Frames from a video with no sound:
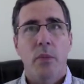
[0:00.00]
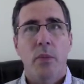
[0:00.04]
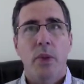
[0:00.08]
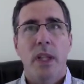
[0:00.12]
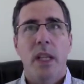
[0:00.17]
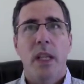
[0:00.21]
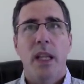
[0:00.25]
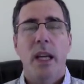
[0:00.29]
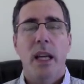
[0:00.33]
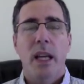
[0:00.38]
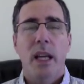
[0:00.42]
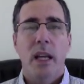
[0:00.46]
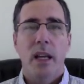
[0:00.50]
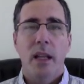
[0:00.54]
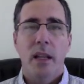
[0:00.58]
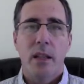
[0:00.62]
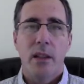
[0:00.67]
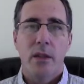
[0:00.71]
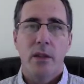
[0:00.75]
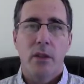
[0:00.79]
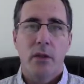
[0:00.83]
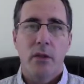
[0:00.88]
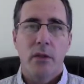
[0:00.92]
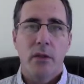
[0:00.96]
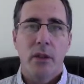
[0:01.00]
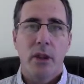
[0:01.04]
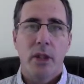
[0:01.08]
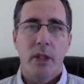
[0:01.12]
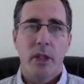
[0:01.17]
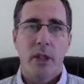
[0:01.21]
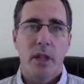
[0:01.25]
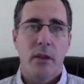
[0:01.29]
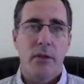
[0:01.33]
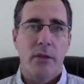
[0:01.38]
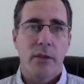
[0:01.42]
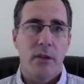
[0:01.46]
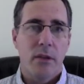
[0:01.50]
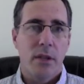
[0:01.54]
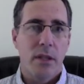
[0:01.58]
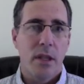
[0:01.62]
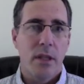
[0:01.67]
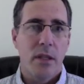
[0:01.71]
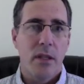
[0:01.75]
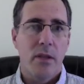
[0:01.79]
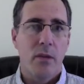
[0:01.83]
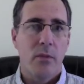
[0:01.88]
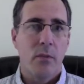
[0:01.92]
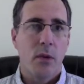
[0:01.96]
began his whole philosophical
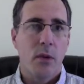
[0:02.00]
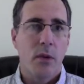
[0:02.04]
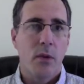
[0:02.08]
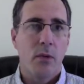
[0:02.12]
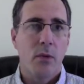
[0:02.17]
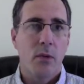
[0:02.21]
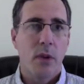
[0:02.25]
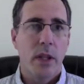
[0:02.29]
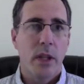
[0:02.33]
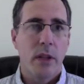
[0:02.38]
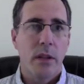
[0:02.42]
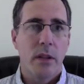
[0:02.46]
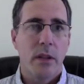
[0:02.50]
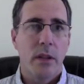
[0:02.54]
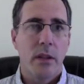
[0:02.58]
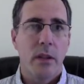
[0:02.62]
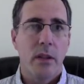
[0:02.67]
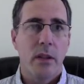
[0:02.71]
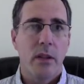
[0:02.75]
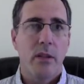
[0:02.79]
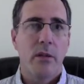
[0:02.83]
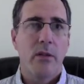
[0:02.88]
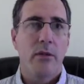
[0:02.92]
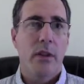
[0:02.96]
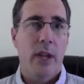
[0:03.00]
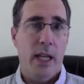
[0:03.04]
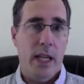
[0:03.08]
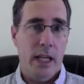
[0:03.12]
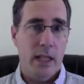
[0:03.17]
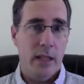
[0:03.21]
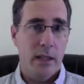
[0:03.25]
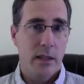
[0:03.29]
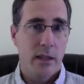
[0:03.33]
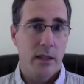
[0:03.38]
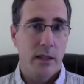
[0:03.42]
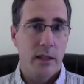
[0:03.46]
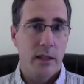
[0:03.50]
system with the fact